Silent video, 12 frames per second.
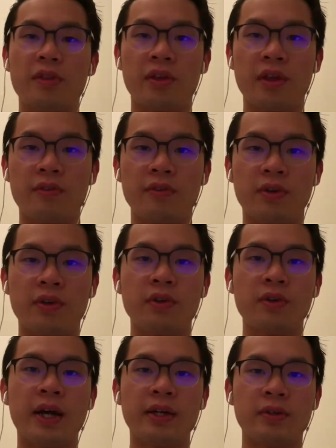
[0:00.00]
Therefore,
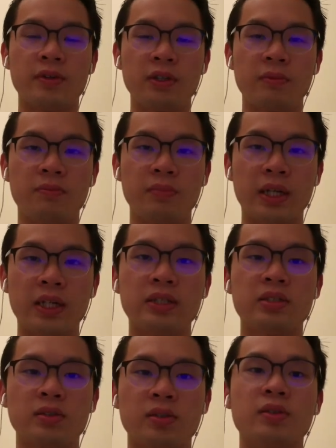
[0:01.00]
I only
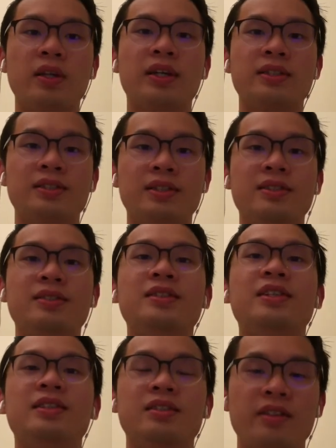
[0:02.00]
based on
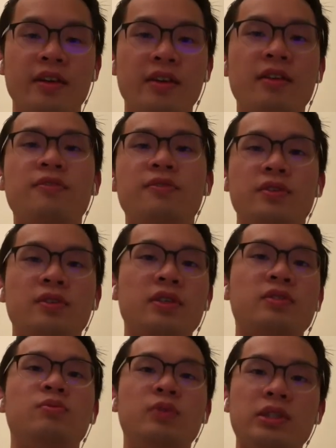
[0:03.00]
existing data for
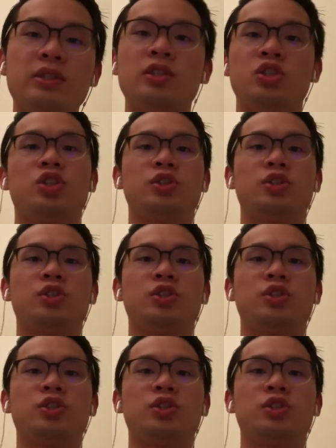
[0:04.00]
this research.